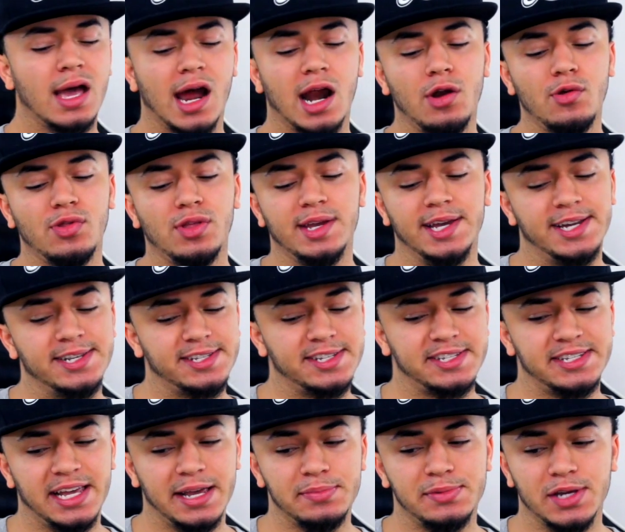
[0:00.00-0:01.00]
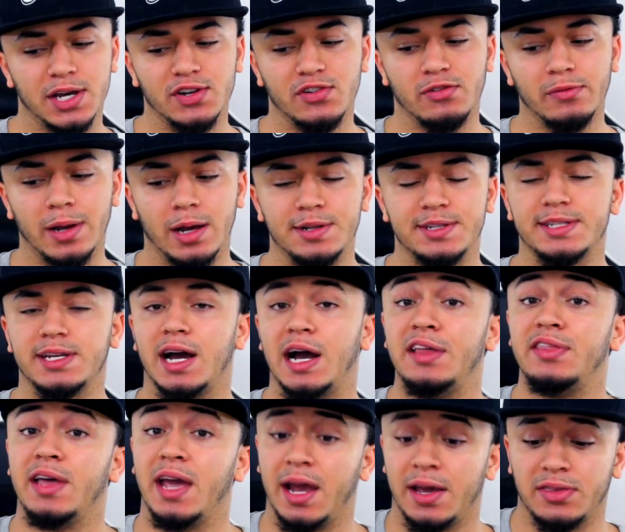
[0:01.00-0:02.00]
I don't think he has the same touch from
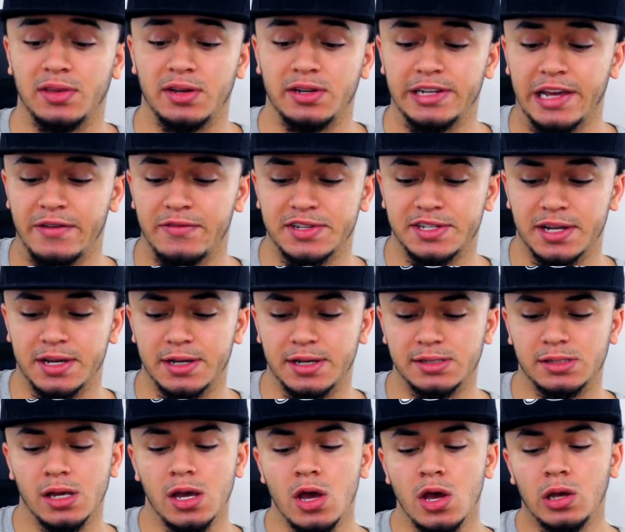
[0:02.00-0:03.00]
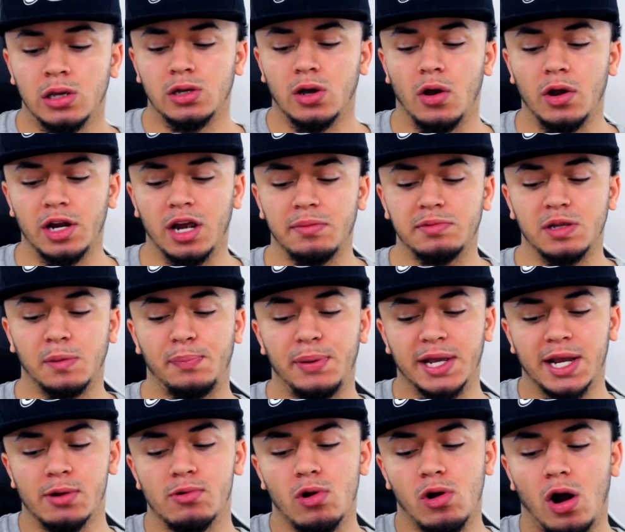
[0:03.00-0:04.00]
outside that Anthony Davis does. Going up to
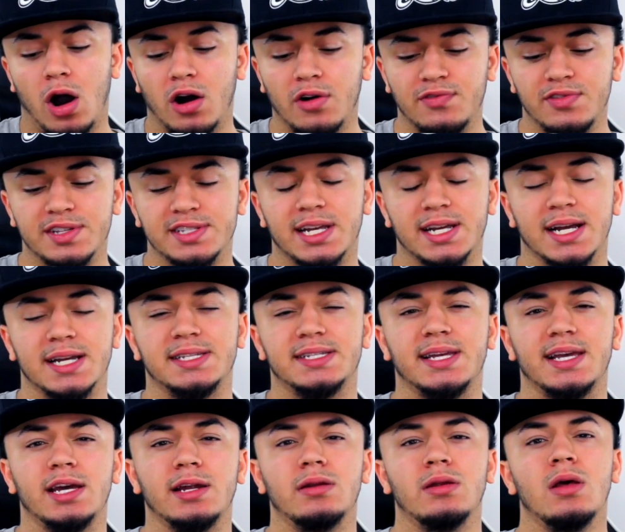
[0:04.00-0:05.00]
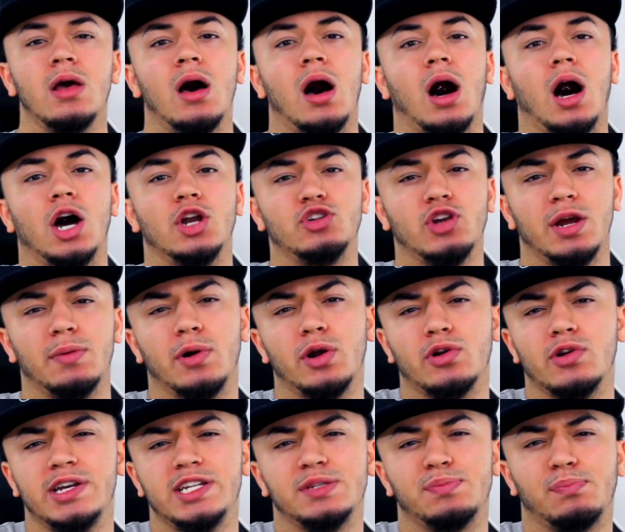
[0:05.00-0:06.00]
pick and roll offense, like I said, uh, Draymond
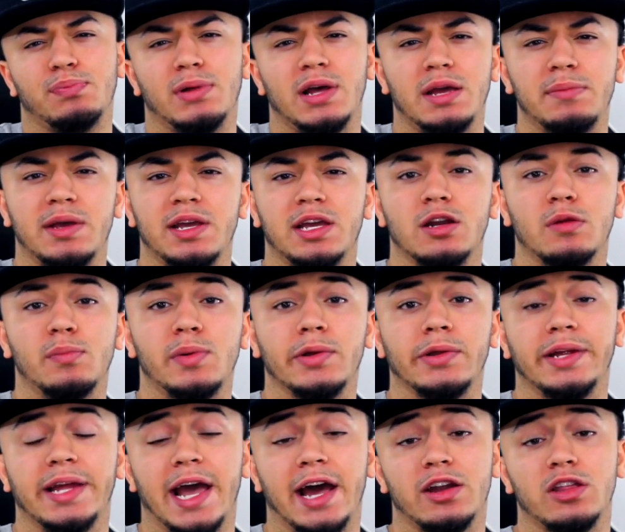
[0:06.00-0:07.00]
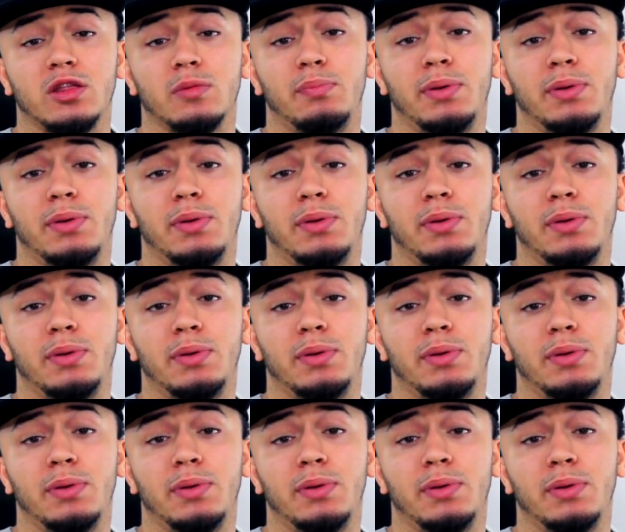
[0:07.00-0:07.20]
Green's playmaking ability out of the